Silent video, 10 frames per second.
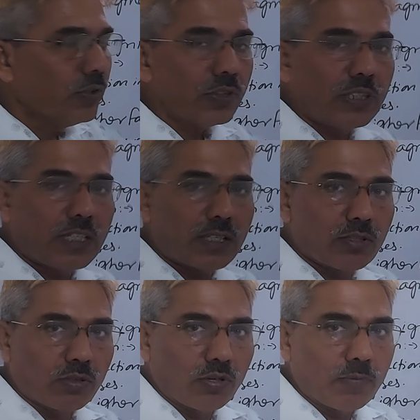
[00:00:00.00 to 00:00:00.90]
their
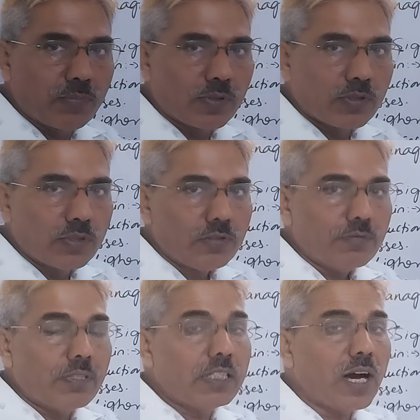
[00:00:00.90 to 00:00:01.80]
crop
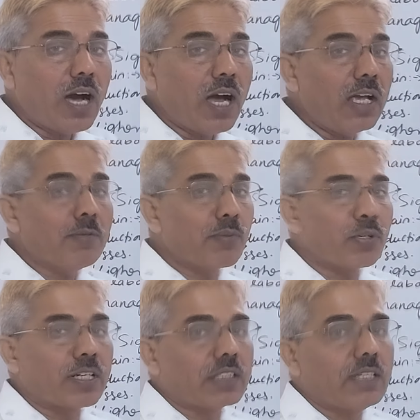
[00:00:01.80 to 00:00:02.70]
with high
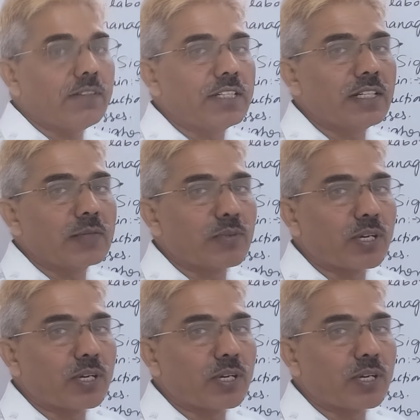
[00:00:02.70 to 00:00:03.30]
productivity and